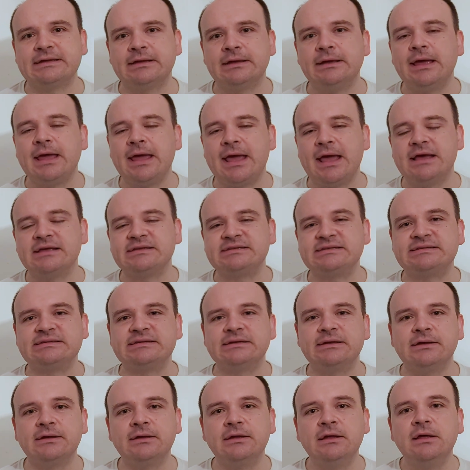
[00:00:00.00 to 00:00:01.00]
uh, as
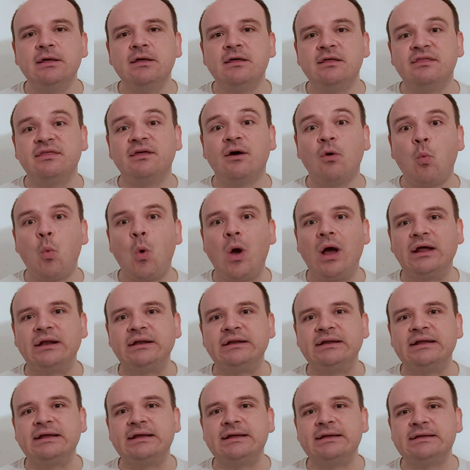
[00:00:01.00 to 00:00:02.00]
uh, the
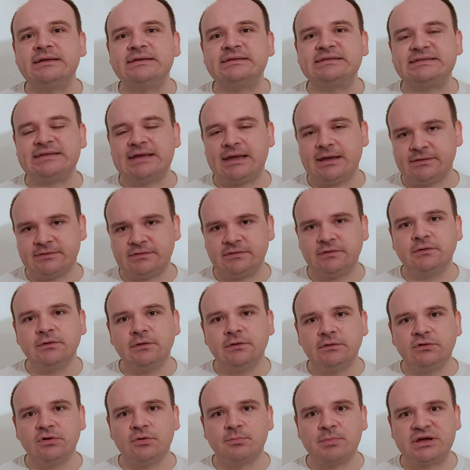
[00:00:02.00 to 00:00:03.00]
one uh, said
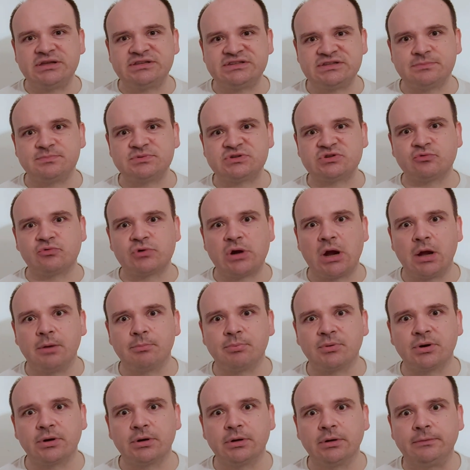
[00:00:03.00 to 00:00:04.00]
to my
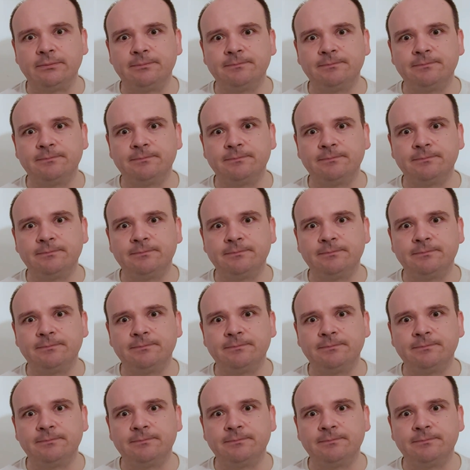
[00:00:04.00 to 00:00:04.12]
subscriber.